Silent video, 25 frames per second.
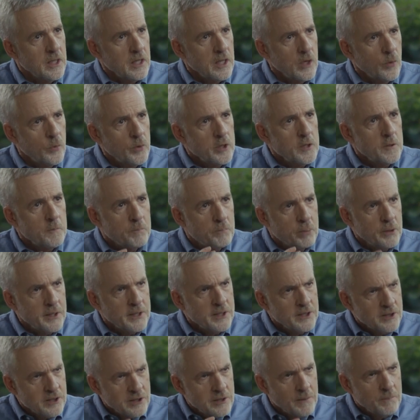And when you
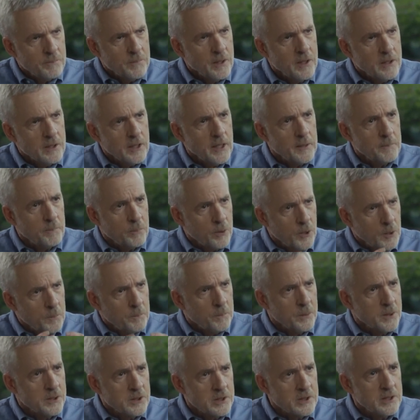bring something like
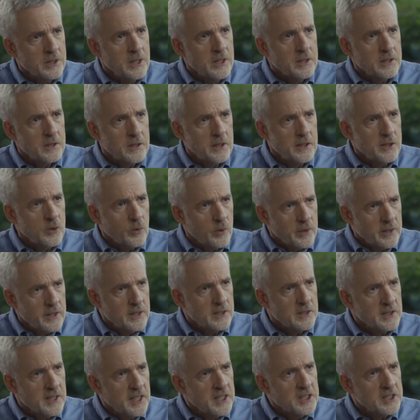purpose to the
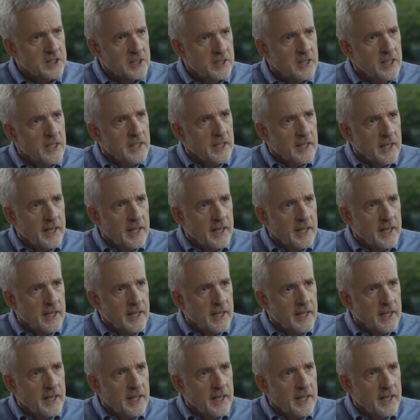organization,